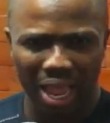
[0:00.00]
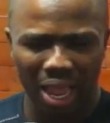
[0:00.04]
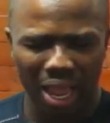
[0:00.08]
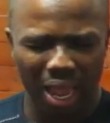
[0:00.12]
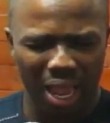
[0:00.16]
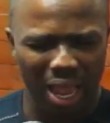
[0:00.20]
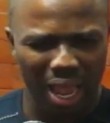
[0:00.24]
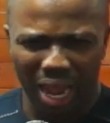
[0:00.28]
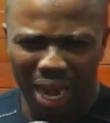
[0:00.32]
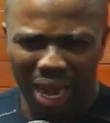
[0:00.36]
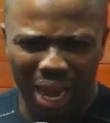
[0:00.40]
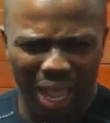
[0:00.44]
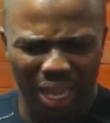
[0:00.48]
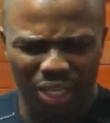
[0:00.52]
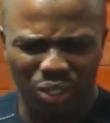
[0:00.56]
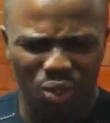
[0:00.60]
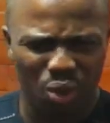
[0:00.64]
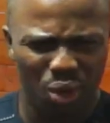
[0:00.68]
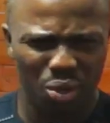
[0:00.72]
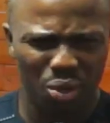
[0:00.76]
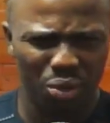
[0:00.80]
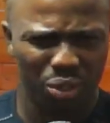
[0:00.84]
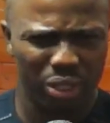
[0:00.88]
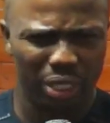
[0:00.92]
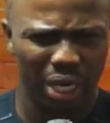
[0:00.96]
Let's go to
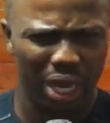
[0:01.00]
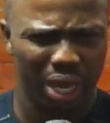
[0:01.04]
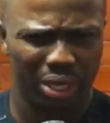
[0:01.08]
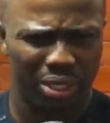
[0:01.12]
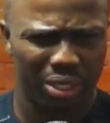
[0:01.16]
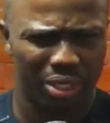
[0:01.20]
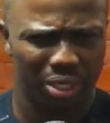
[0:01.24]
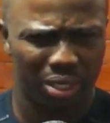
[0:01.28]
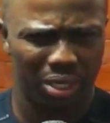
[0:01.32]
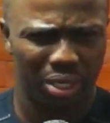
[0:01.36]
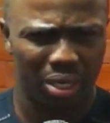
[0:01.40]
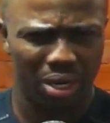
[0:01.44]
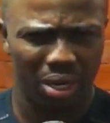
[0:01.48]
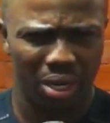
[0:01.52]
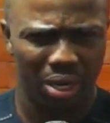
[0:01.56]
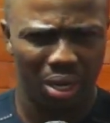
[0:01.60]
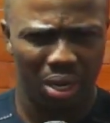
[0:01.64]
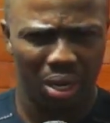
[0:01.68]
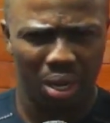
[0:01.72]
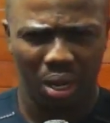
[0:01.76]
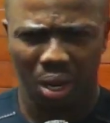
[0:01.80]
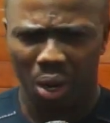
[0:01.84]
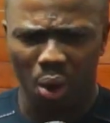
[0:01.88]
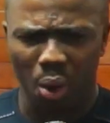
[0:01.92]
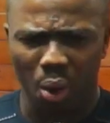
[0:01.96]
church.
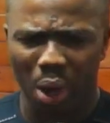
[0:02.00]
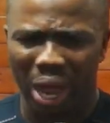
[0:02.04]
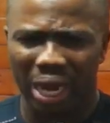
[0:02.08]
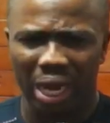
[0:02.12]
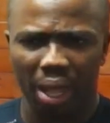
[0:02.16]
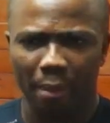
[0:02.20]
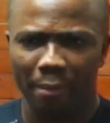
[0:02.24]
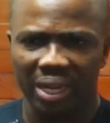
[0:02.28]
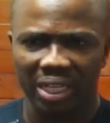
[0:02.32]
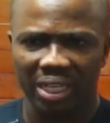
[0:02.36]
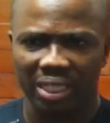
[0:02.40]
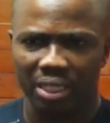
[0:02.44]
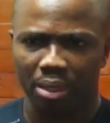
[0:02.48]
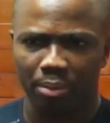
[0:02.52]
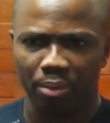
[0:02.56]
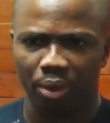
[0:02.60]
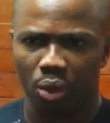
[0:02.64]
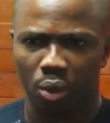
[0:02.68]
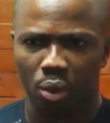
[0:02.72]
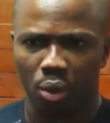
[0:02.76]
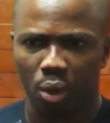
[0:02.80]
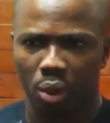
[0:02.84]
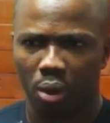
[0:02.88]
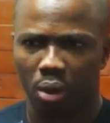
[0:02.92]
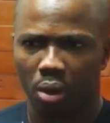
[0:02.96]
Oh, and I mean
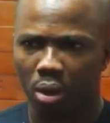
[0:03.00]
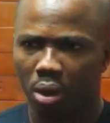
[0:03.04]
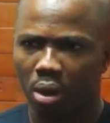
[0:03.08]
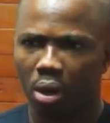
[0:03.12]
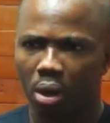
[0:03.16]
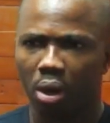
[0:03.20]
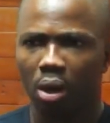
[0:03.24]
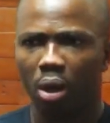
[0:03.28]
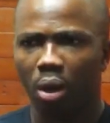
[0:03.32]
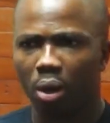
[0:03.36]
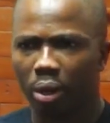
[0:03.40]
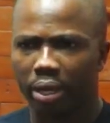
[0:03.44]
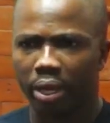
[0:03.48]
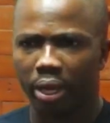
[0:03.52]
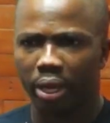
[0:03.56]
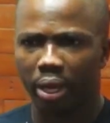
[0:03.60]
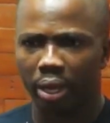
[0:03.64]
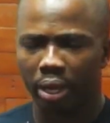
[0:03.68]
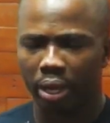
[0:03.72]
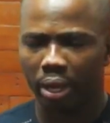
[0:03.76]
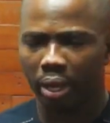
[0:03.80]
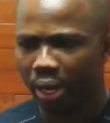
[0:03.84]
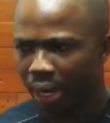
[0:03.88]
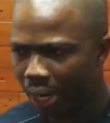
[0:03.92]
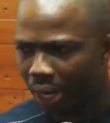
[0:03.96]
Timinko. Okay,
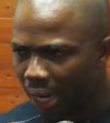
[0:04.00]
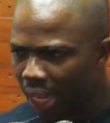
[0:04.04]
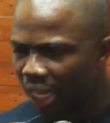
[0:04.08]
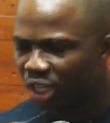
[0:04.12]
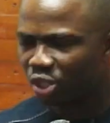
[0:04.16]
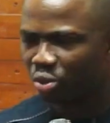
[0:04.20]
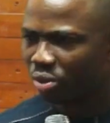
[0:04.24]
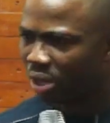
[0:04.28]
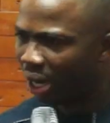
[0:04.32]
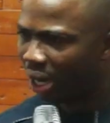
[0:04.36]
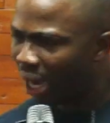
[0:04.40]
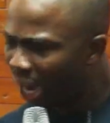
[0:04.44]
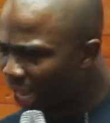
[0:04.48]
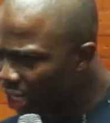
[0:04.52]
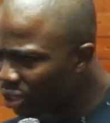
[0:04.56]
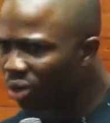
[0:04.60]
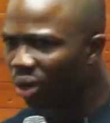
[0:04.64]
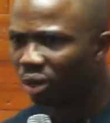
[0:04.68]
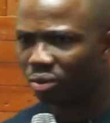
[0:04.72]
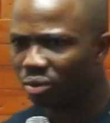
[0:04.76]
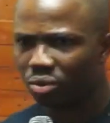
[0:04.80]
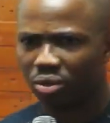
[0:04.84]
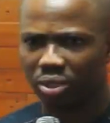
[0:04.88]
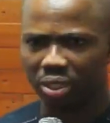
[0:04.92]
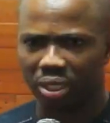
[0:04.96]
next week, let's go to
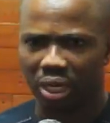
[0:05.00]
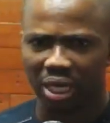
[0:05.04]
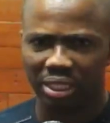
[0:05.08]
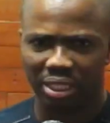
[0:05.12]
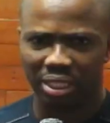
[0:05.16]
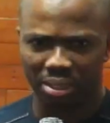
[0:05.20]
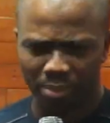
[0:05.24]
church.